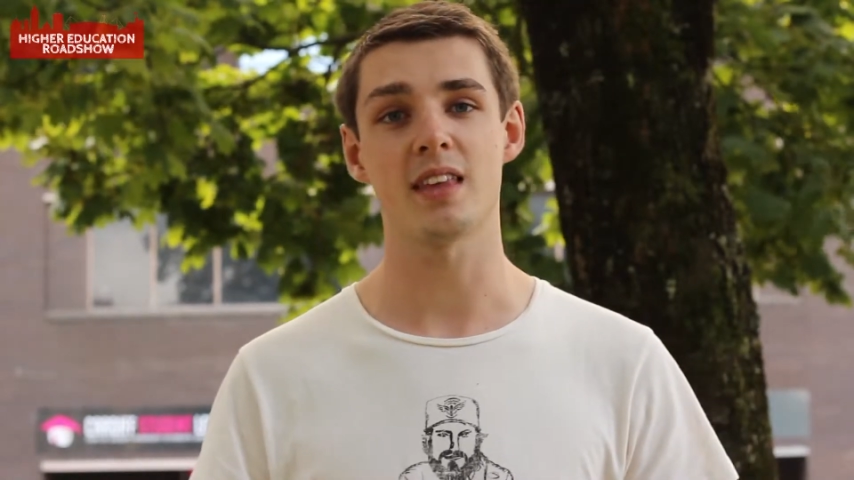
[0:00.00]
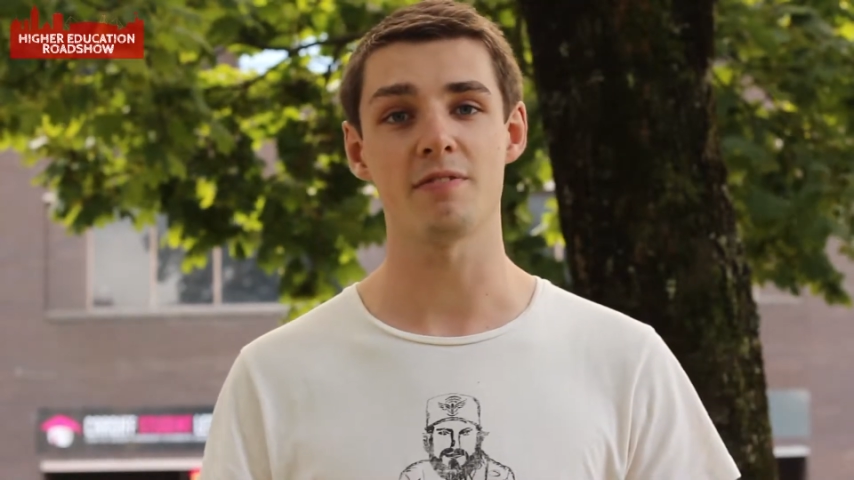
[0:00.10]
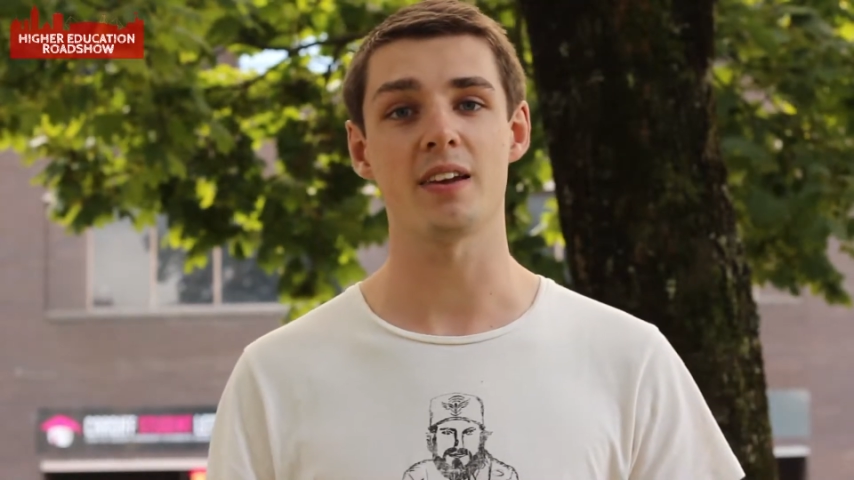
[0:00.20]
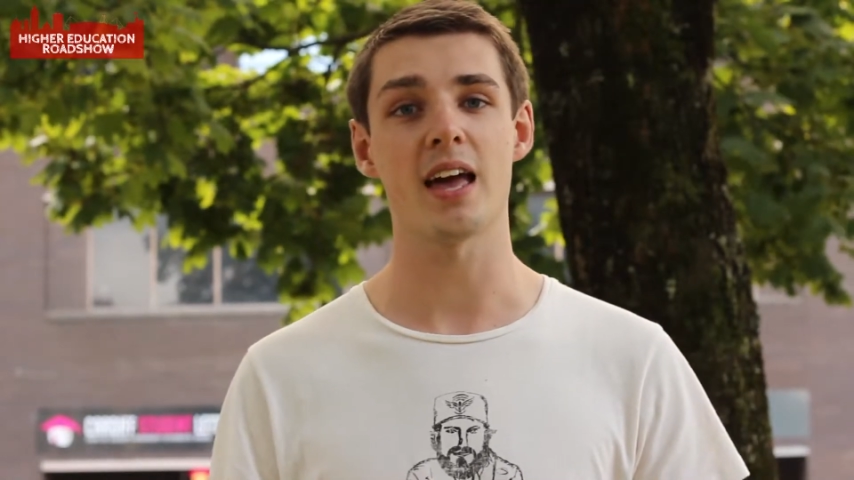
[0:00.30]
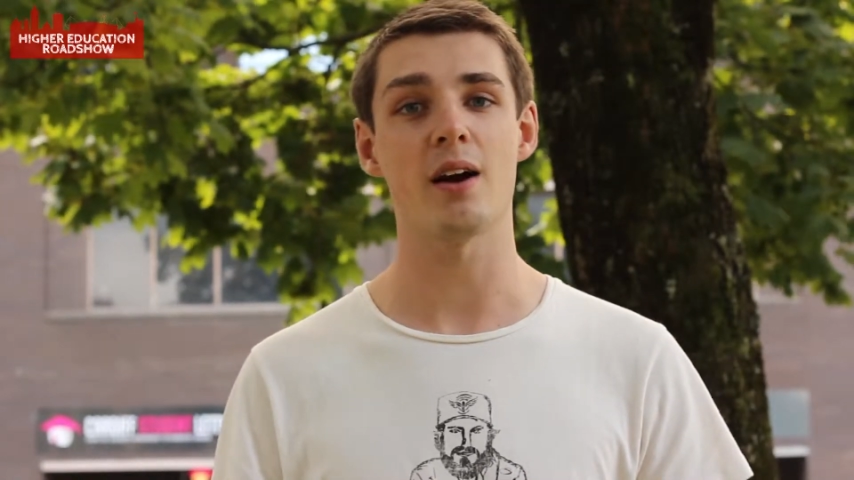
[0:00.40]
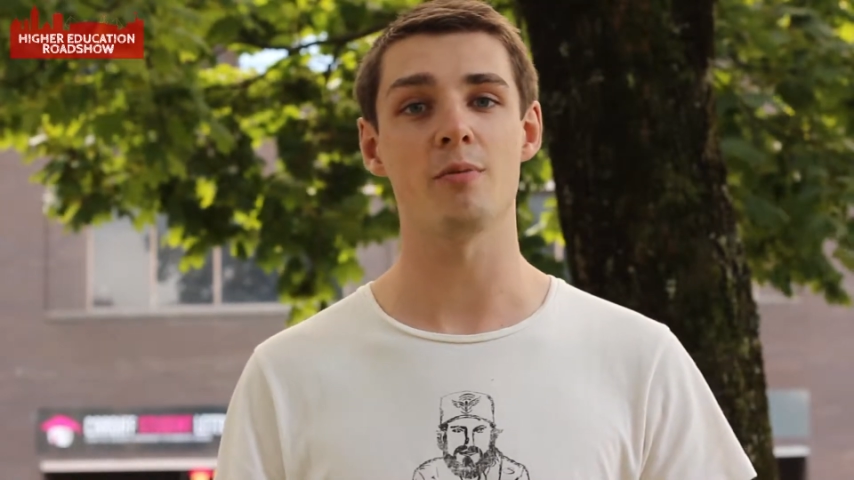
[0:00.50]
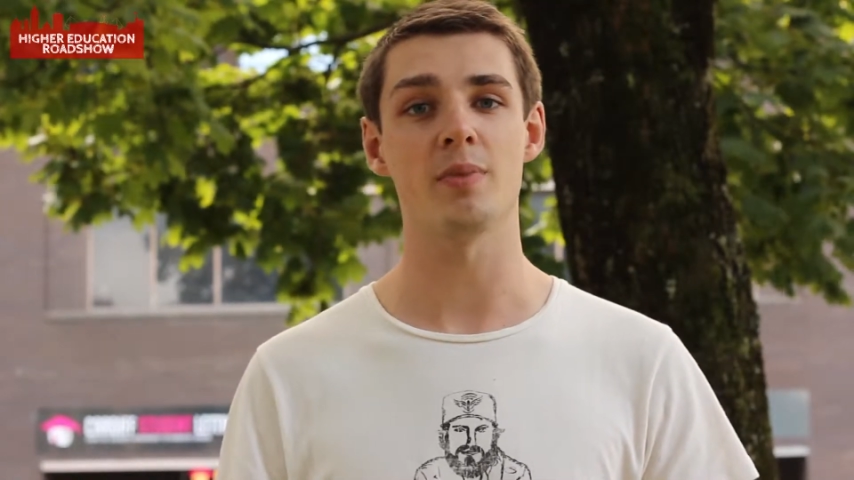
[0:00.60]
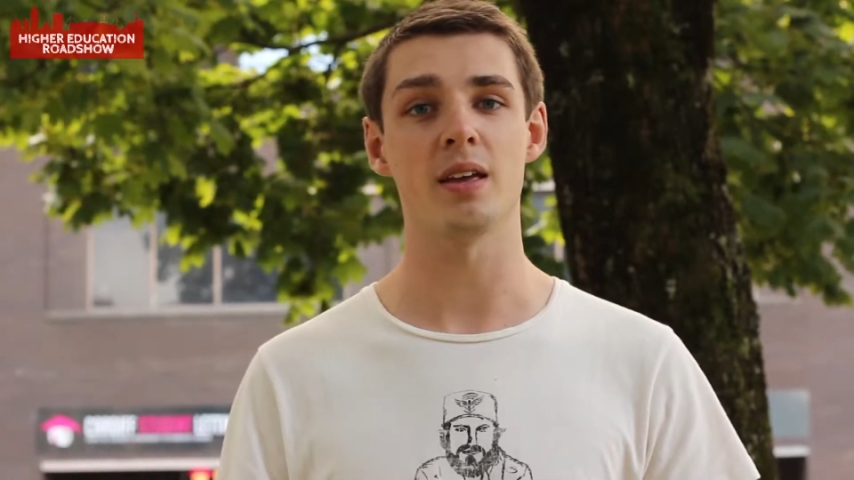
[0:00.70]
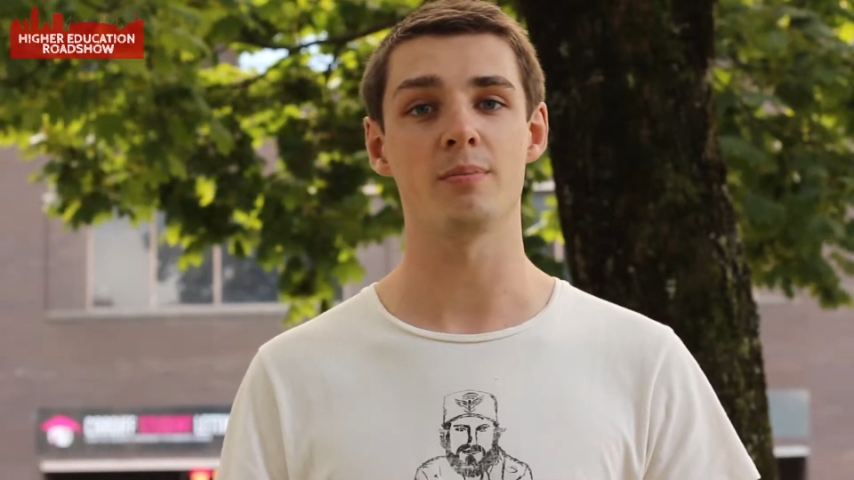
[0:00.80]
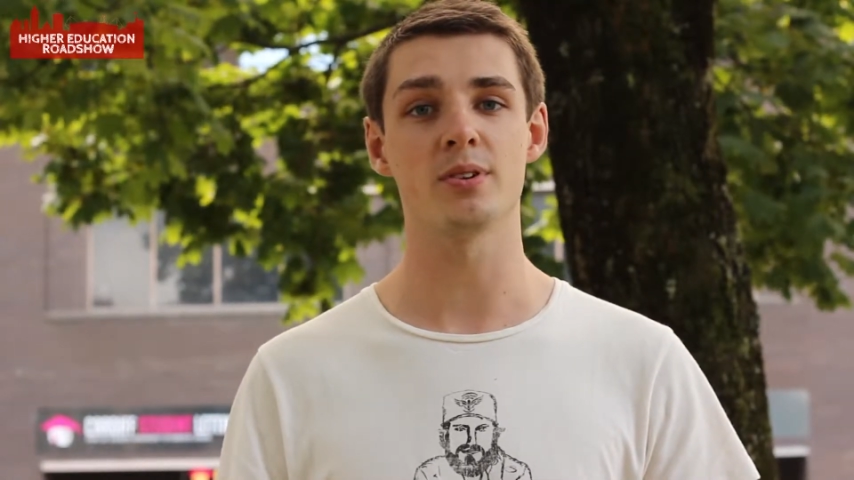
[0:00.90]
definitely helped
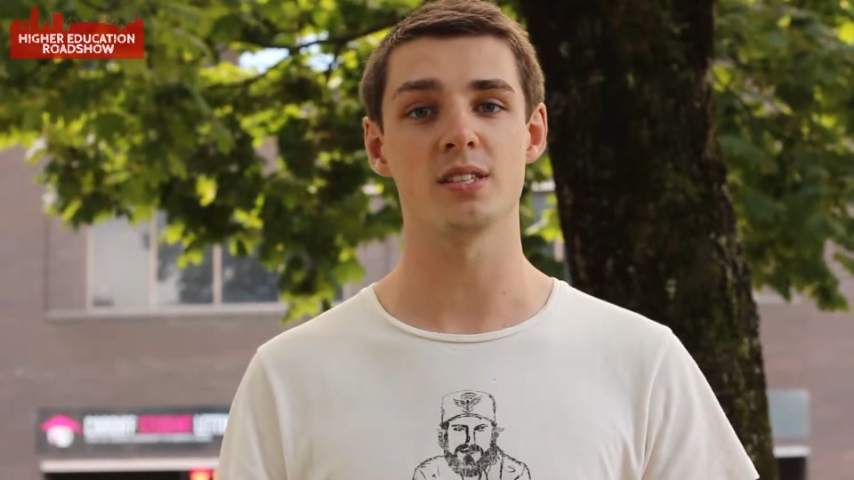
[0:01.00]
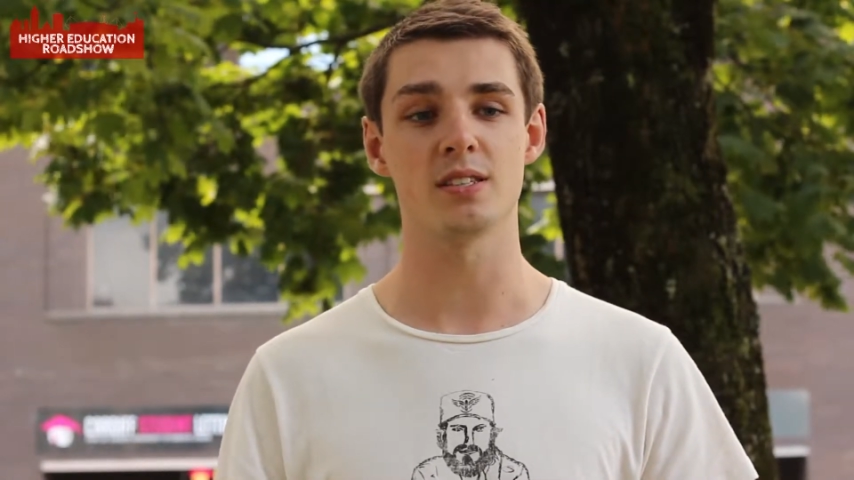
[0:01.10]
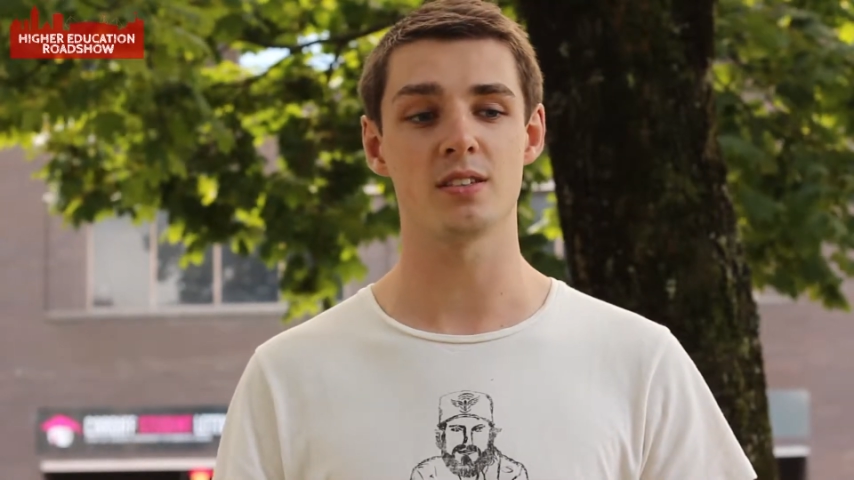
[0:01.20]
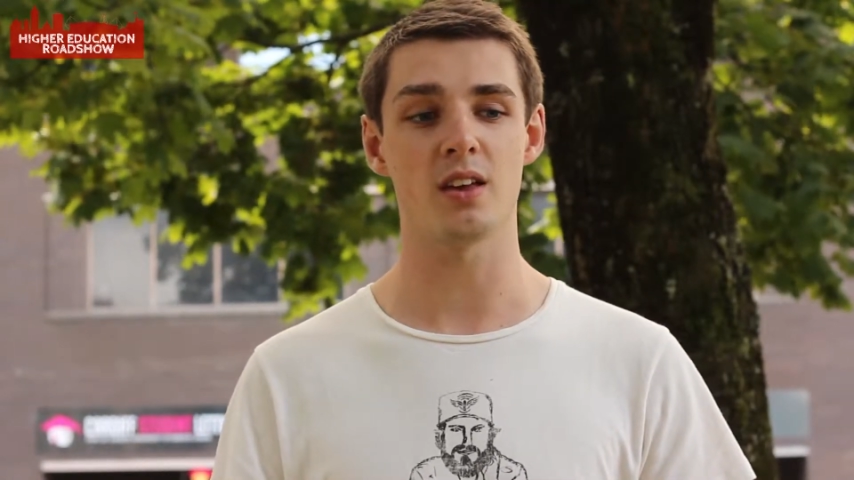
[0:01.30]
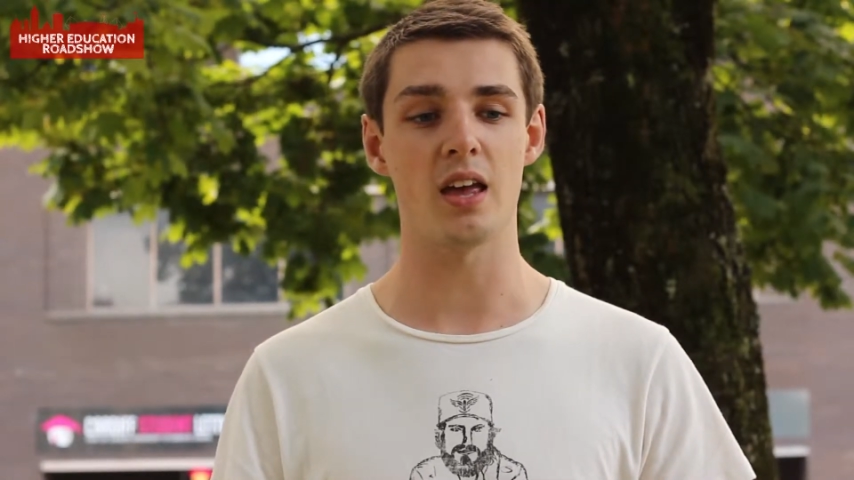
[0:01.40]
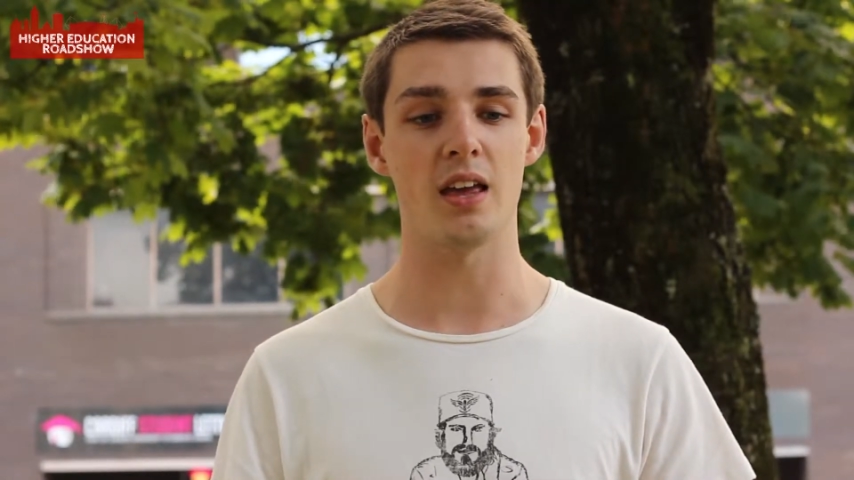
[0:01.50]
me because it's